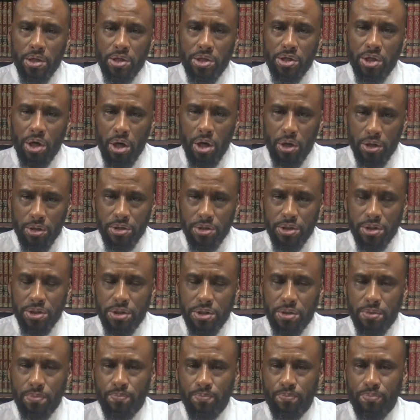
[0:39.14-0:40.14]

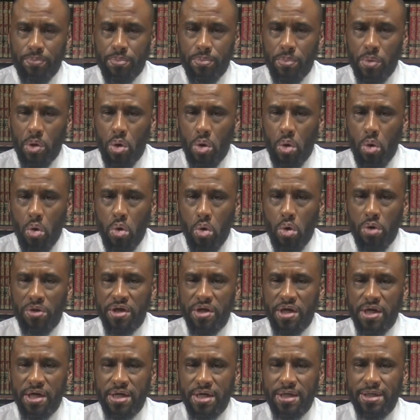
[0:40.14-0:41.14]
dars or
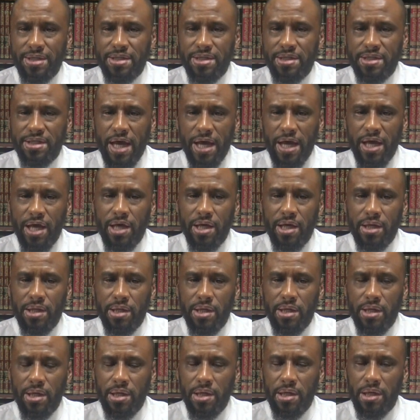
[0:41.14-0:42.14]
the second
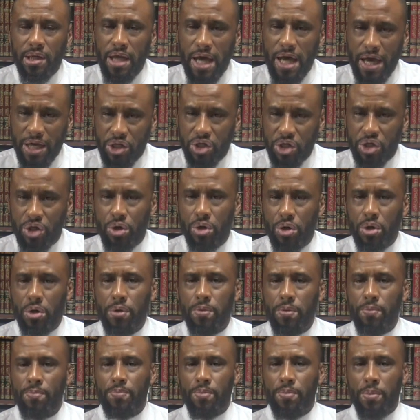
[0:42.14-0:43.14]
lecture